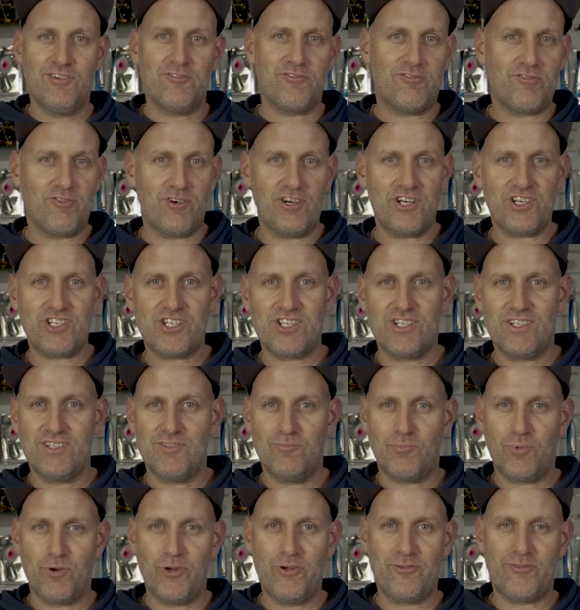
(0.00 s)
fresh
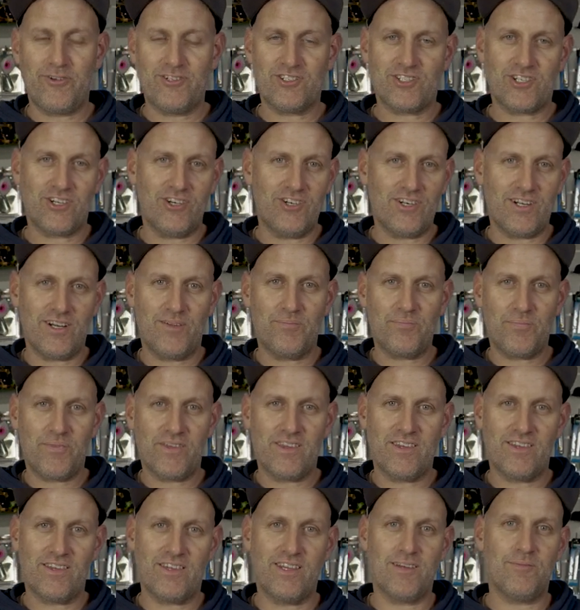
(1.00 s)
bluefin tuna
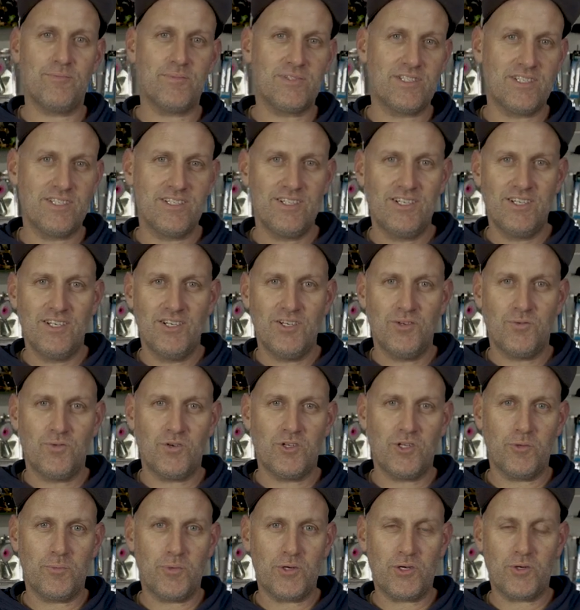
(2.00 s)
dipped
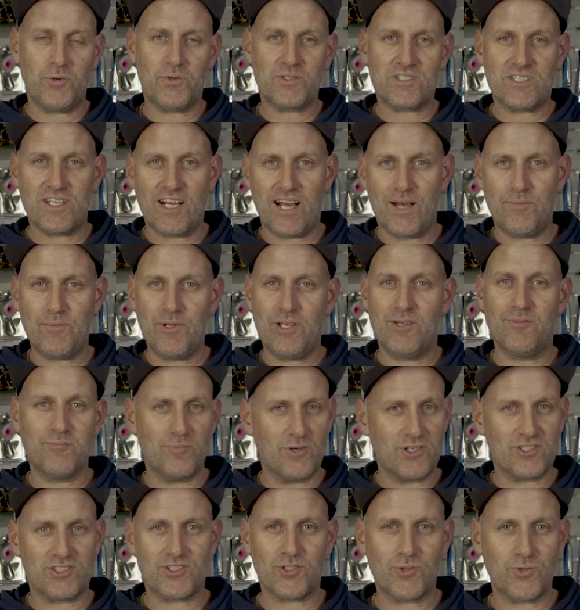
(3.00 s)
with a bit of wasabi, a
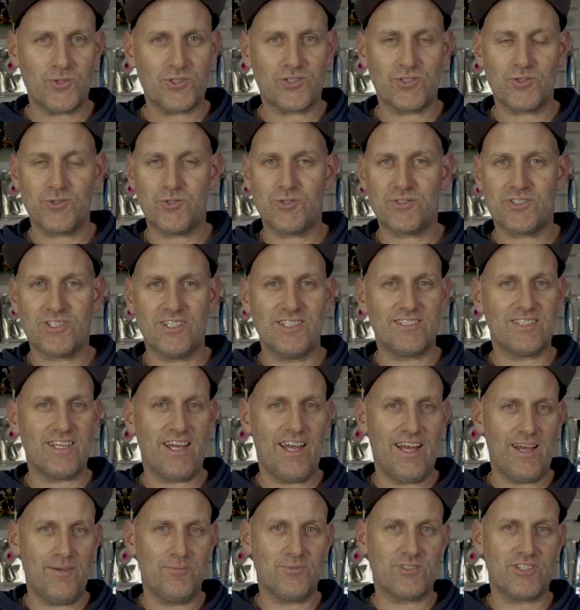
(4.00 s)
bit of soy sauce. It's
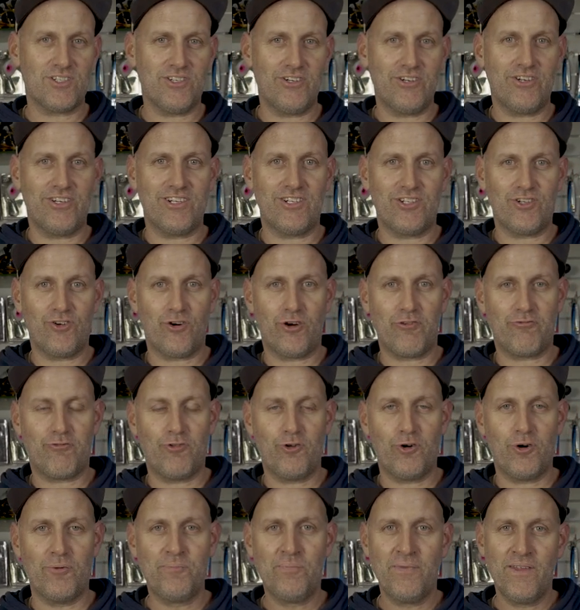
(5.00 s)
absolutely to die
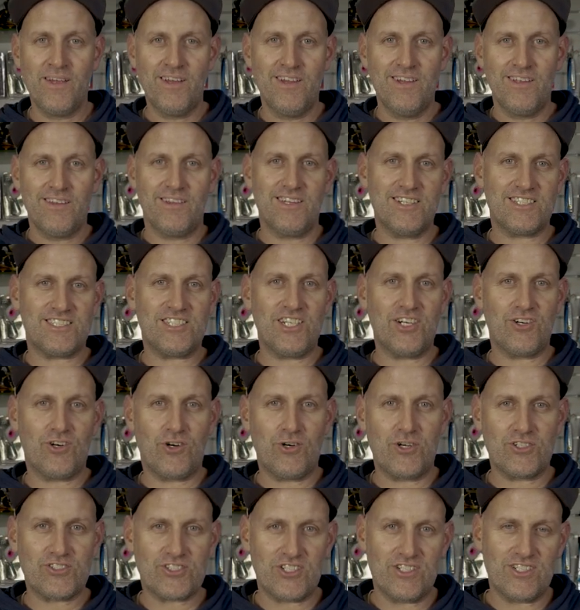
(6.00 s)
for. This year
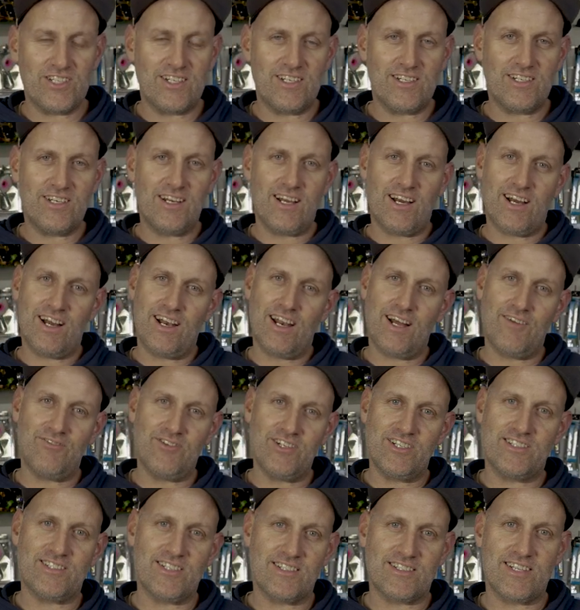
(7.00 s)
I also did a
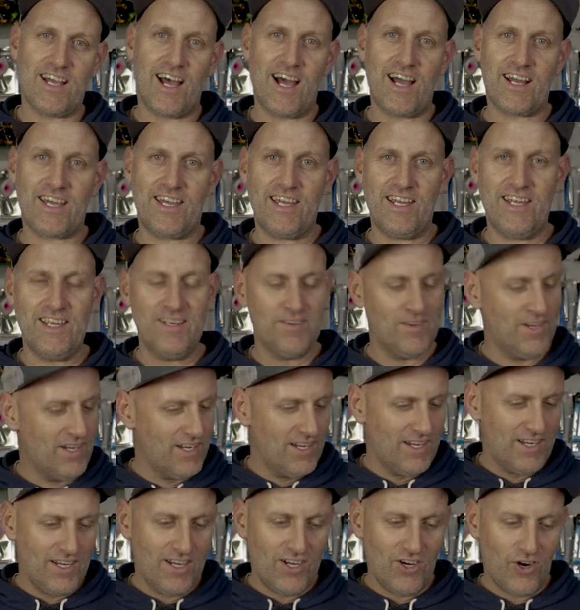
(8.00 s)
lovely tataki.
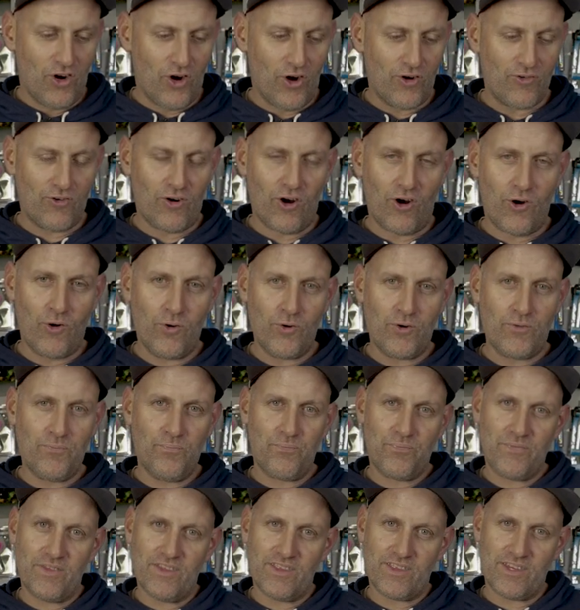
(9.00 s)
I
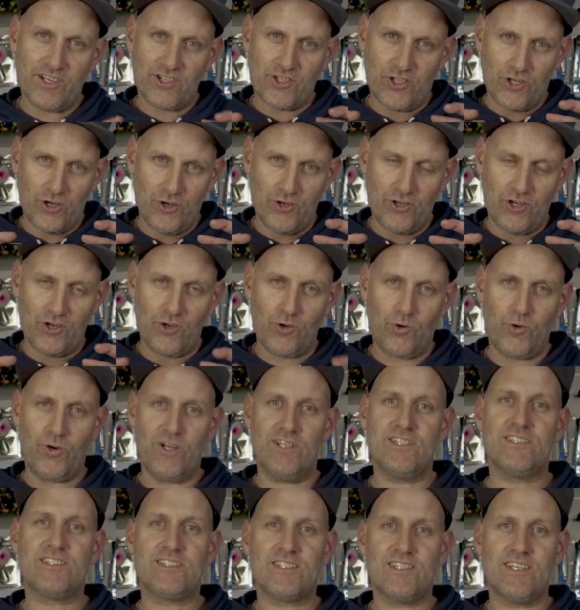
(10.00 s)
rolled the tuna
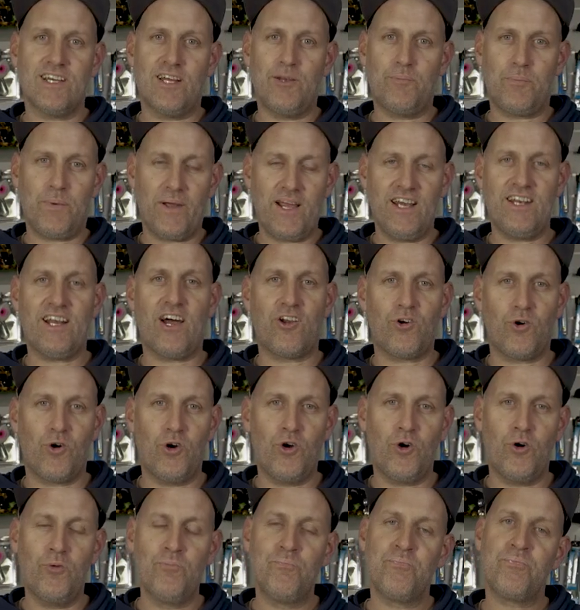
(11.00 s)
loins in peanut
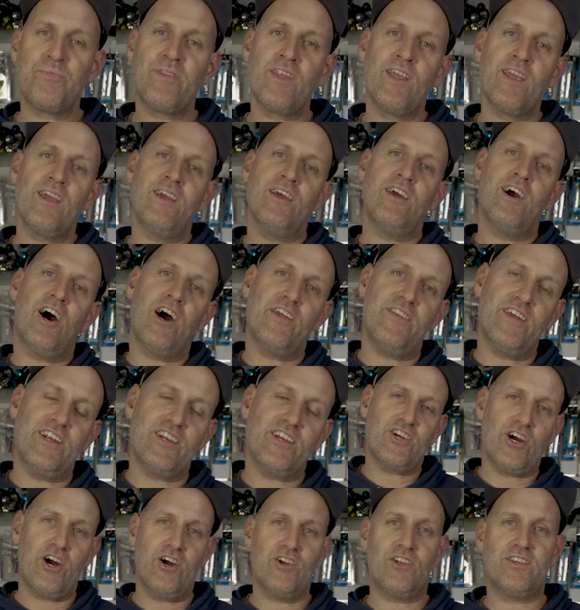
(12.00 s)
oil. I
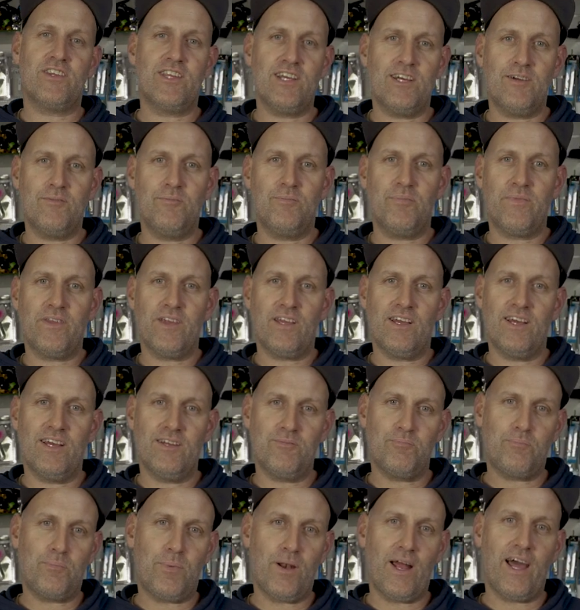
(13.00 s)
coated them
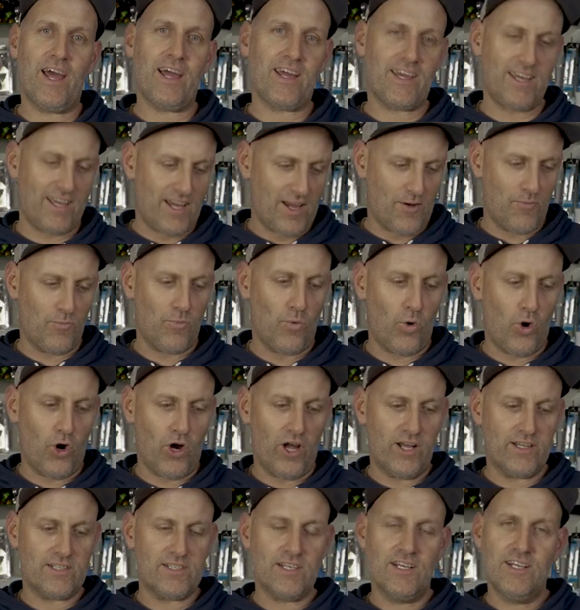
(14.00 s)
in black and
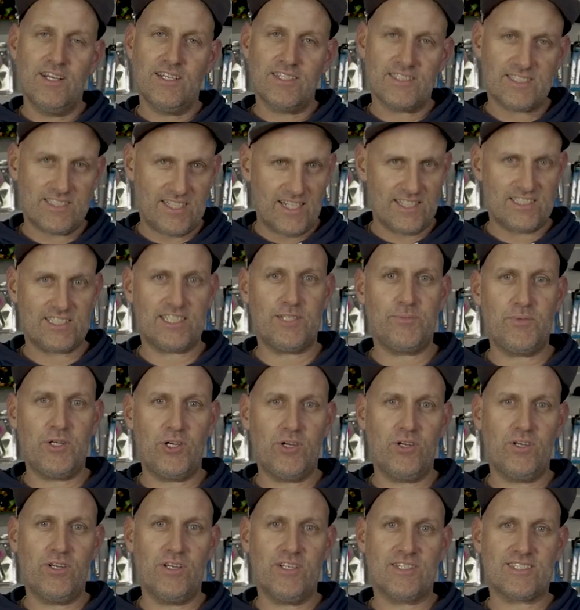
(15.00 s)
white
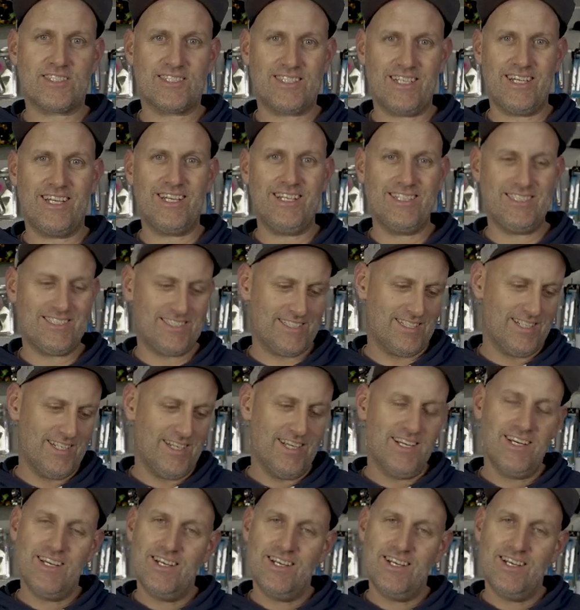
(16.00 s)
sesame seeds.